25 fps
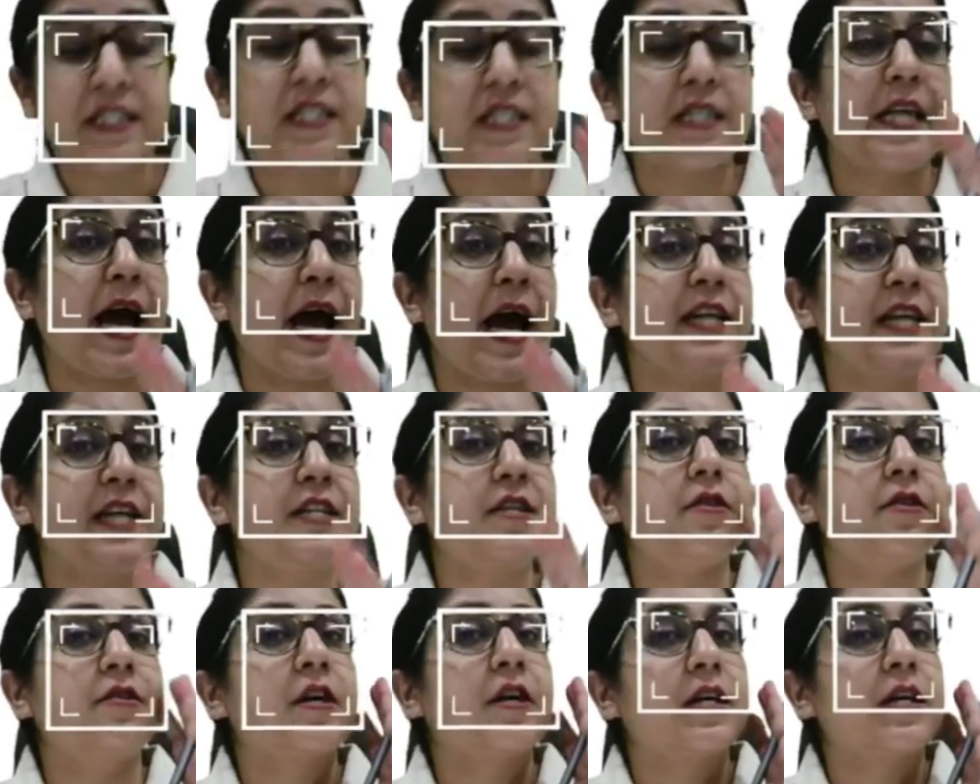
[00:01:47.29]
that
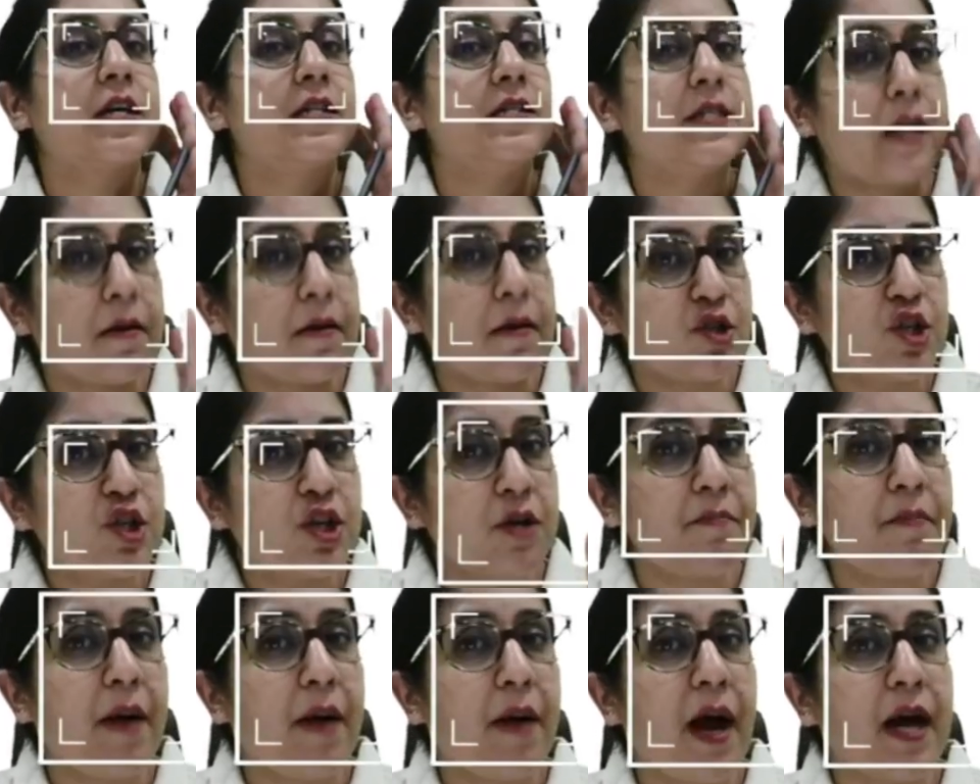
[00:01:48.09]
the consumption
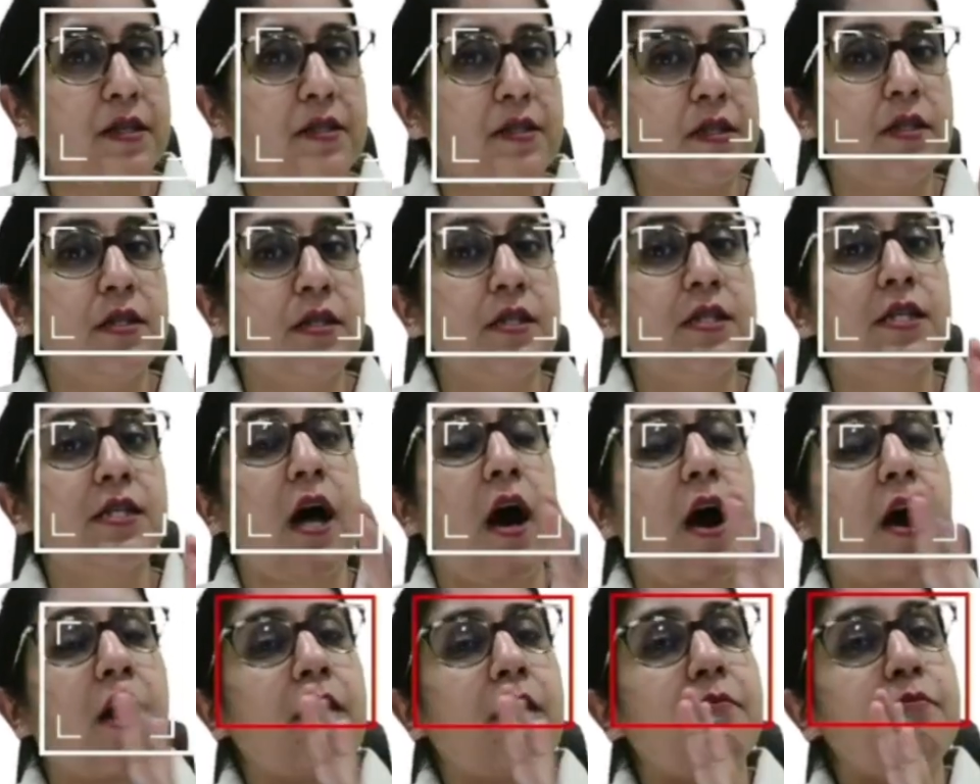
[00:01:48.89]
patterns
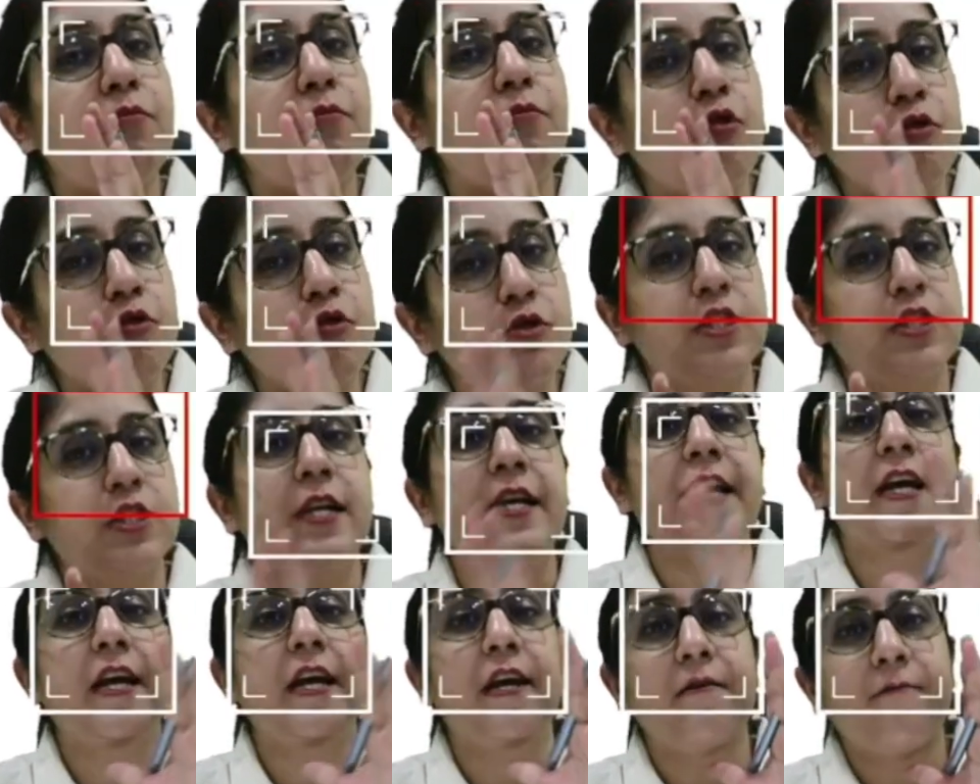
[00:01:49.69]
are
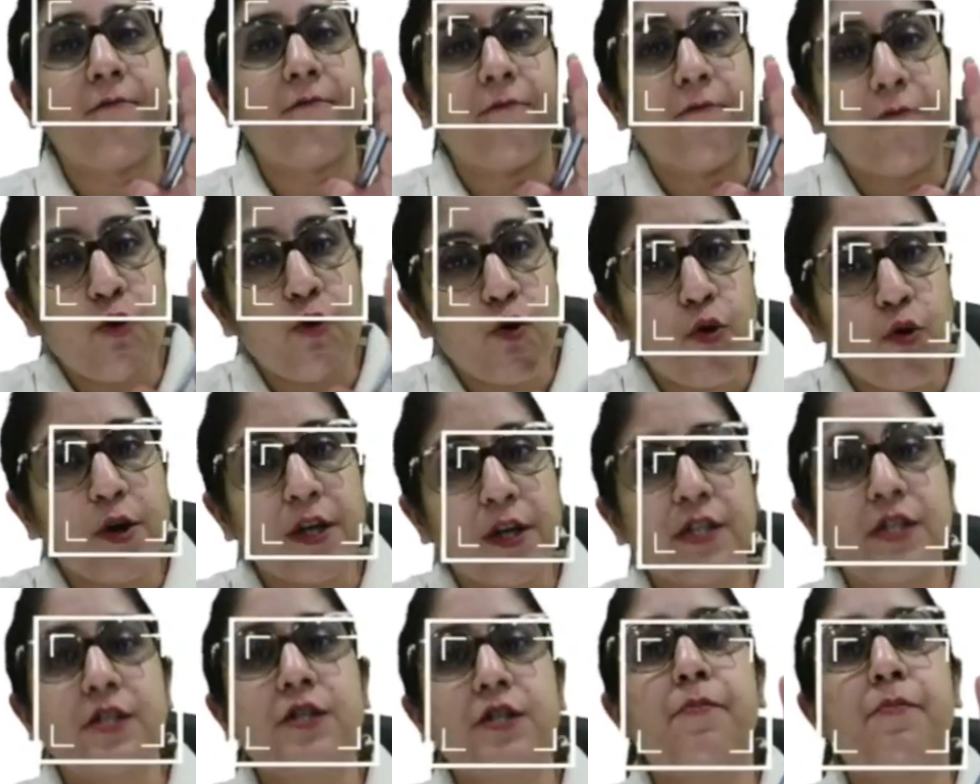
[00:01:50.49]
mostly
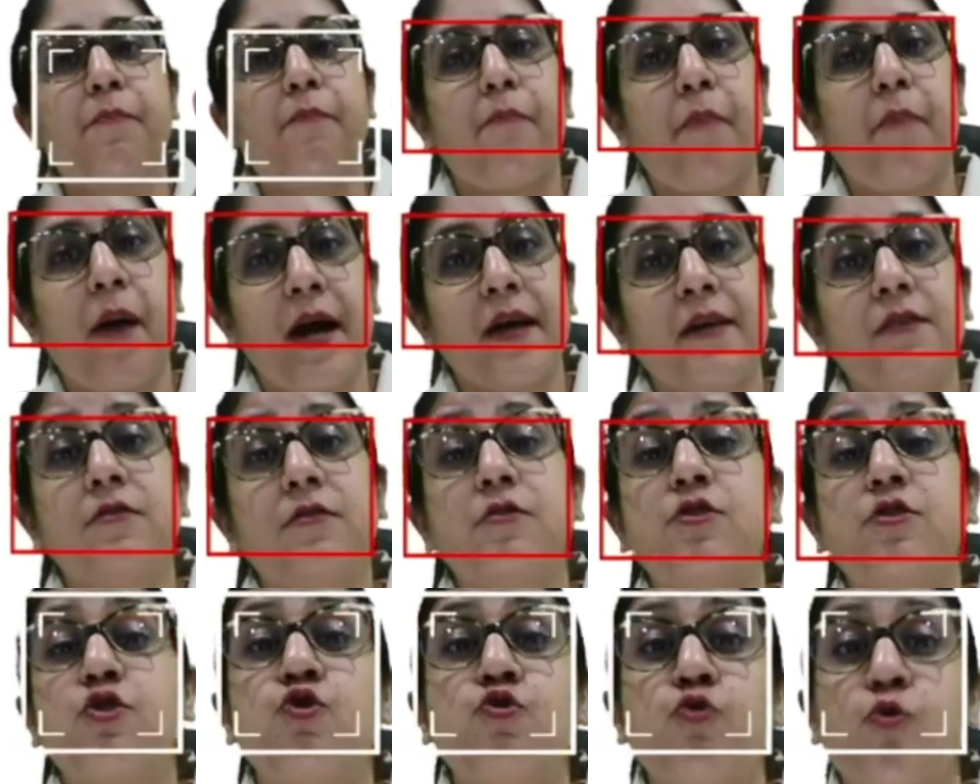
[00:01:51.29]
influenced by the
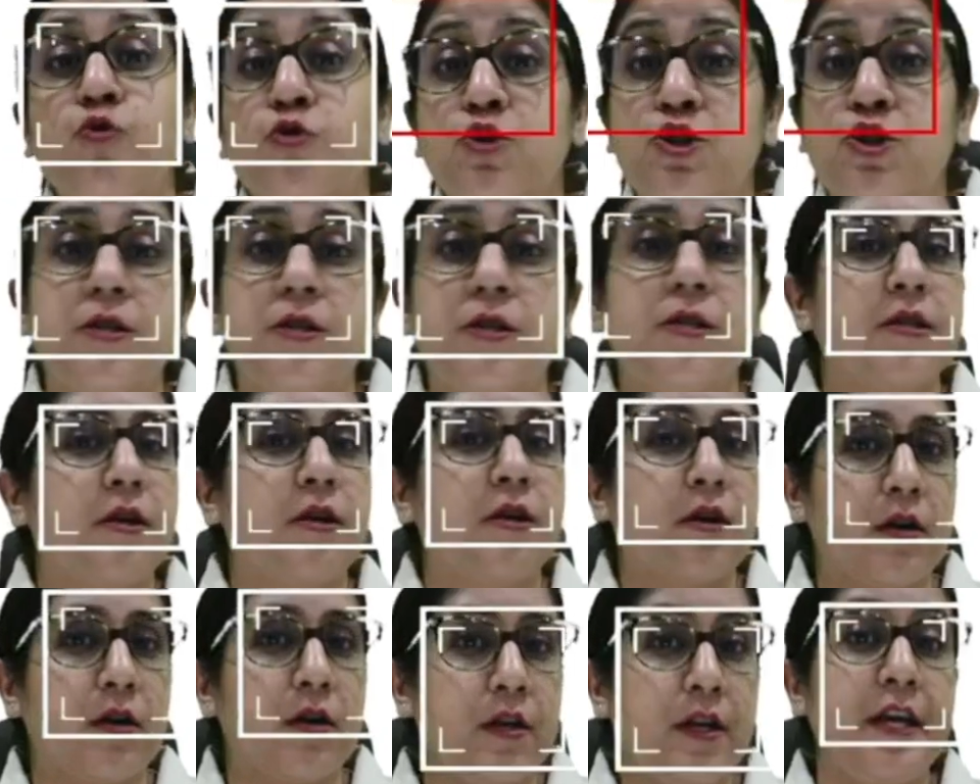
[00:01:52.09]
social
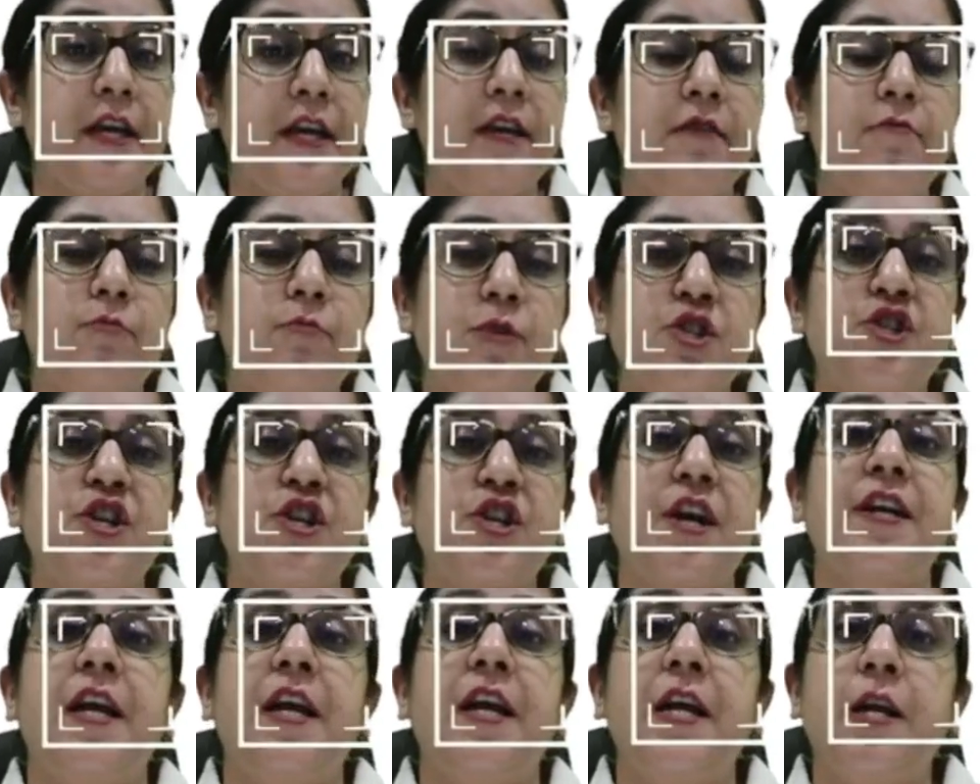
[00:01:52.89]
circle in which an
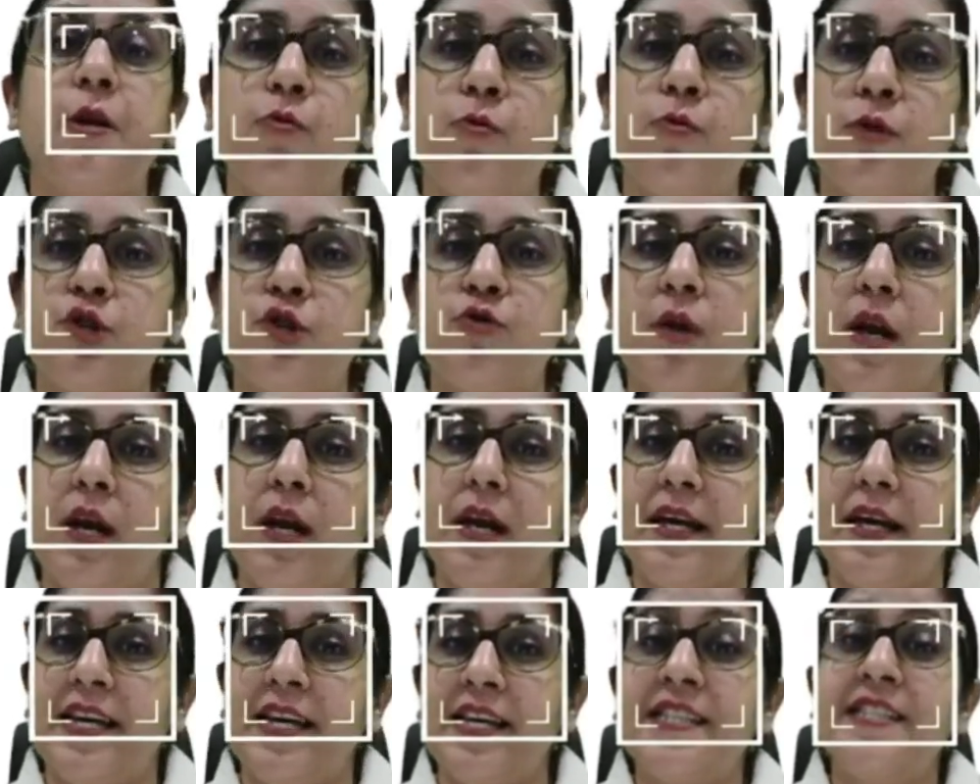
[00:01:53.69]
individual
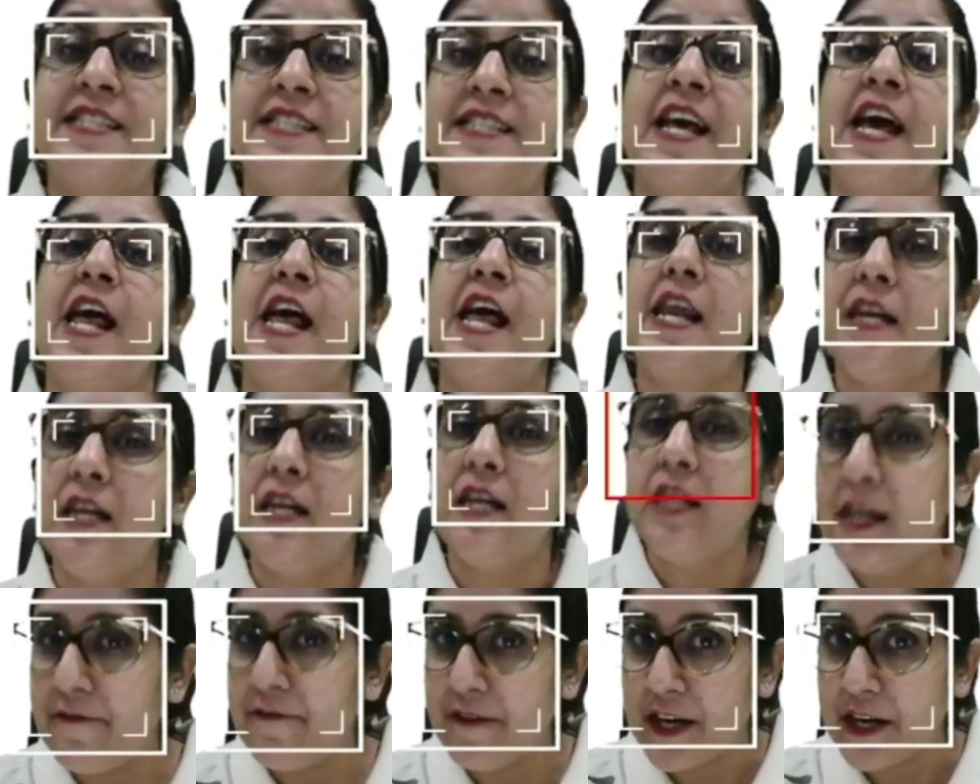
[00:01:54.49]
is
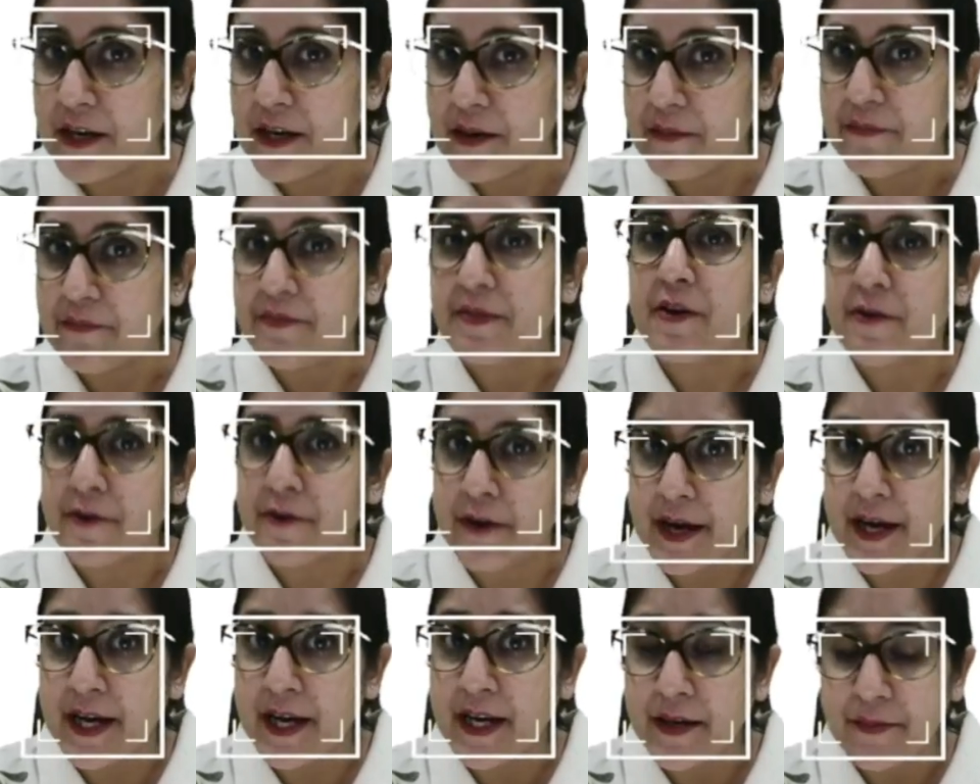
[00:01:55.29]
living,
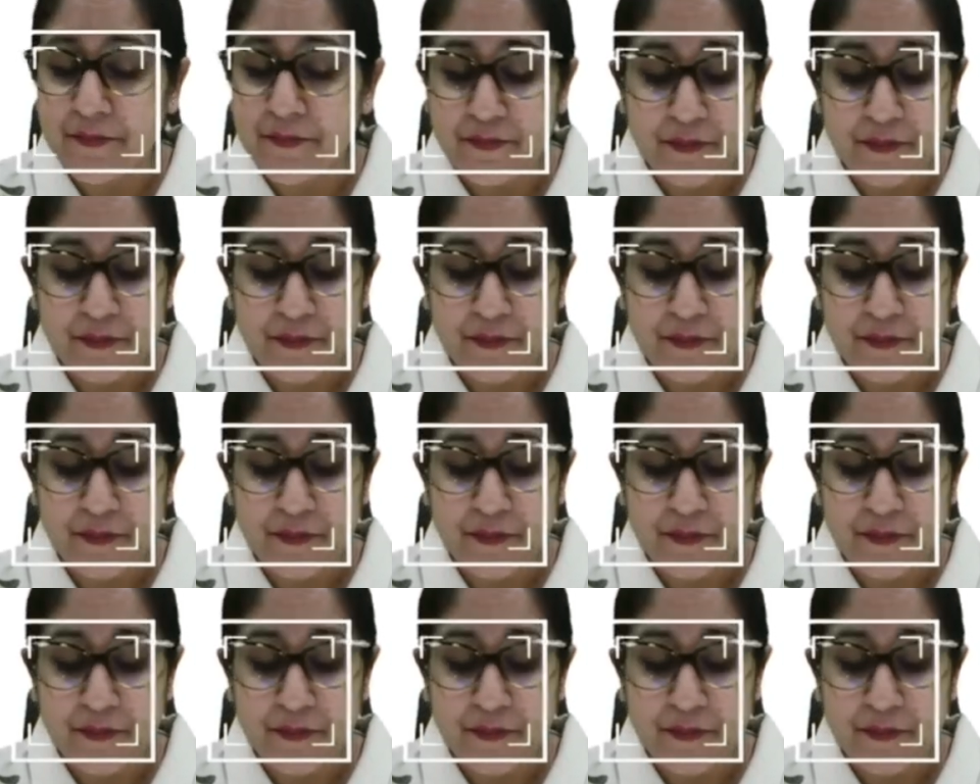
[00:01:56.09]
right?